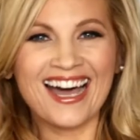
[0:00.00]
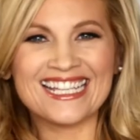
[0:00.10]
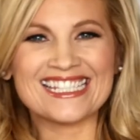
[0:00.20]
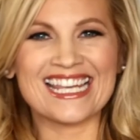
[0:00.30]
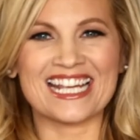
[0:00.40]

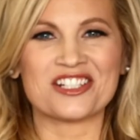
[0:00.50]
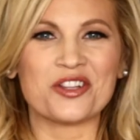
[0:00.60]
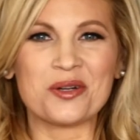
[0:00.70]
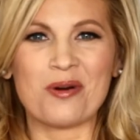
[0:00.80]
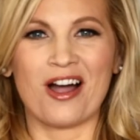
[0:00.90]
it's
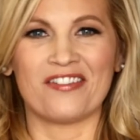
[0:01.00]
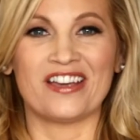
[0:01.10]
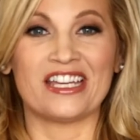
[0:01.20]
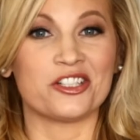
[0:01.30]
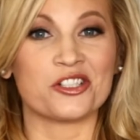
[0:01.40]
Angela
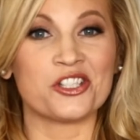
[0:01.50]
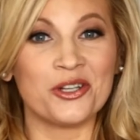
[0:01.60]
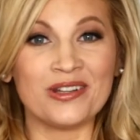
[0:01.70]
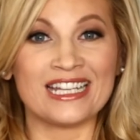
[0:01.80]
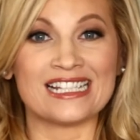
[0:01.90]
Proffitt, and you're
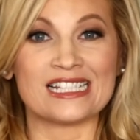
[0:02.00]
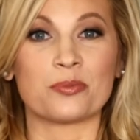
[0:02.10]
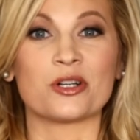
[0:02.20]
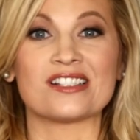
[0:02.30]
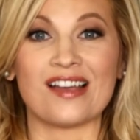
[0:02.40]
tuning in to
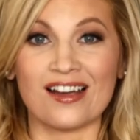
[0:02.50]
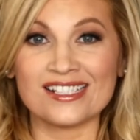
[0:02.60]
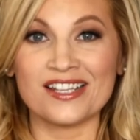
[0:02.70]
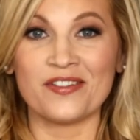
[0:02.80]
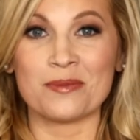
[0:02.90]

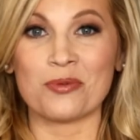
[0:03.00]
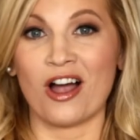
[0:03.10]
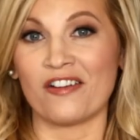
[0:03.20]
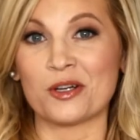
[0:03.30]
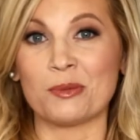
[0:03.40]
Productive and
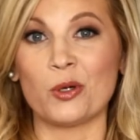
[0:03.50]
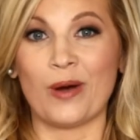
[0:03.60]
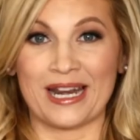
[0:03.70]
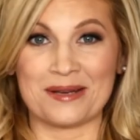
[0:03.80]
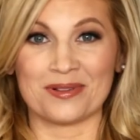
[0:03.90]
Profitable
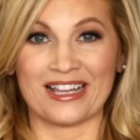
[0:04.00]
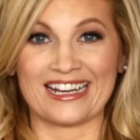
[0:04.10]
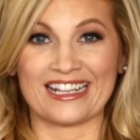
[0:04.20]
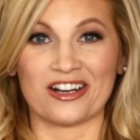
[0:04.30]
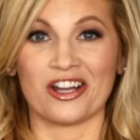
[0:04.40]
Wedding
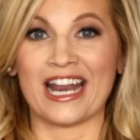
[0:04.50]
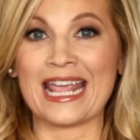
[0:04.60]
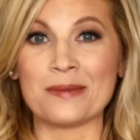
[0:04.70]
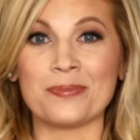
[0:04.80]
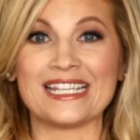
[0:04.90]
Planning on
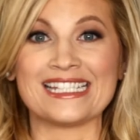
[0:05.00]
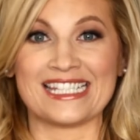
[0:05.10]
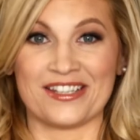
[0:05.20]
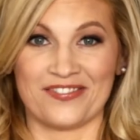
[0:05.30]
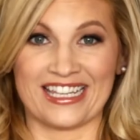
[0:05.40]

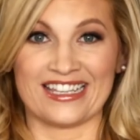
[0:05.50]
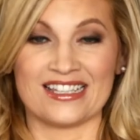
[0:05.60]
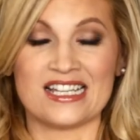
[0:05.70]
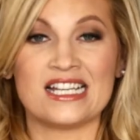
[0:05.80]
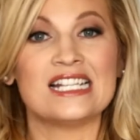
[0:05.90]
APTV.
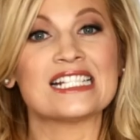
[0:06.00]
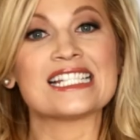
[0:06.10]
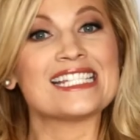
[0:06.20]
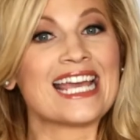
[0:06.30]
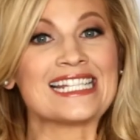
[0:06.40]

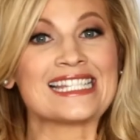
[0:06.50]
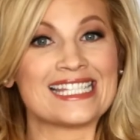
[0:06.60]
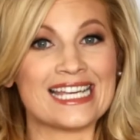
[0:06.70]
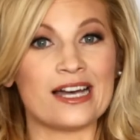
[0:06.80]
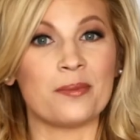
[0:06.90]
Today's
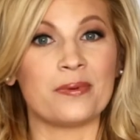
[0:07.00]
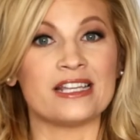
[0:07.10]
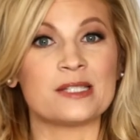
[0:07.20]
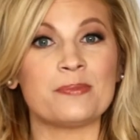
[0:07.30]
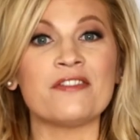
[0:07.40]
tip
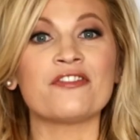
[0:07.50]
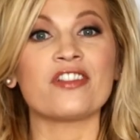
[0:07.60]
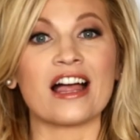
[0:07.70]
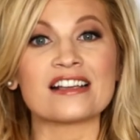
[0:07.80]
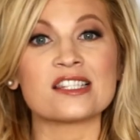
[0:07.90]
is be
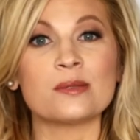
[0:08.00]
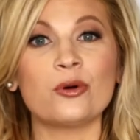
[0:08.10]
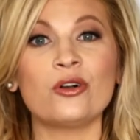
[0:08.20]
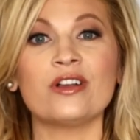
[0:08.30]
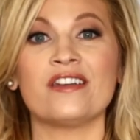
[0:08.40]

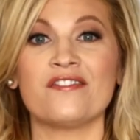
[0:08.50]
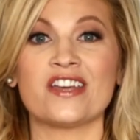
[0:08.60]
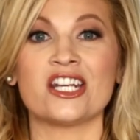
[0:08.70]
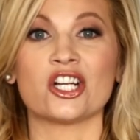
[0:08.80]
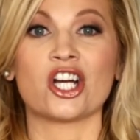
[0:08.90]
flexible in
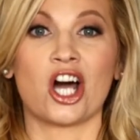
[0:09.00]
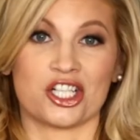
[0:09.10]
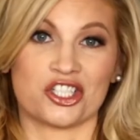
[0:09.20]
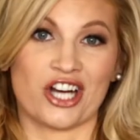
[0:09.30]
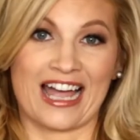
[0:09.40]
vendor
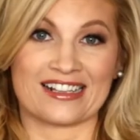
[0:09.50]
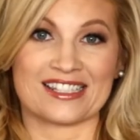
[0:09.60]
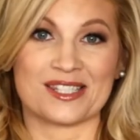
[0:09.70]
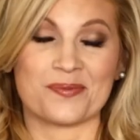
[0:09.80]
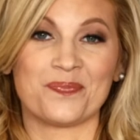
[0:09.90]

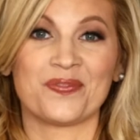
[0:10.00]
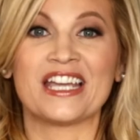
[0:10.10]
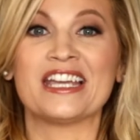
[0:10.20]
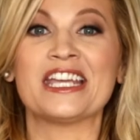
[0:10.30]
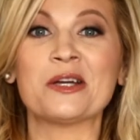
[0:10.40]
contracts.
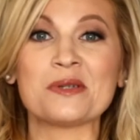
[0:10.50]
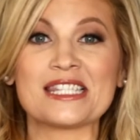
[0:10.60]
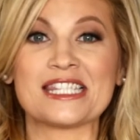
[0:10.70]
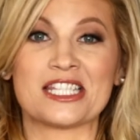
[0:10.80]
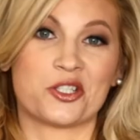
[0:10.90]
Here is
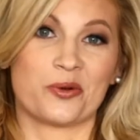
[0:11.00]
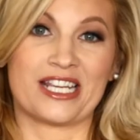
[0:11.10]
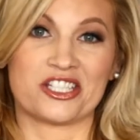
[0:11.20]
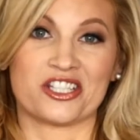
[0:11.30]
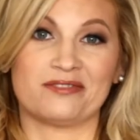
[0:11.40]
the
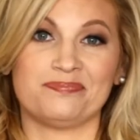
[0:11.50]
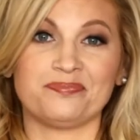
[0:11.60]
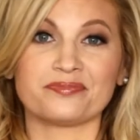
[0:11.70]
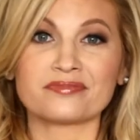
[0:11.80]
situation.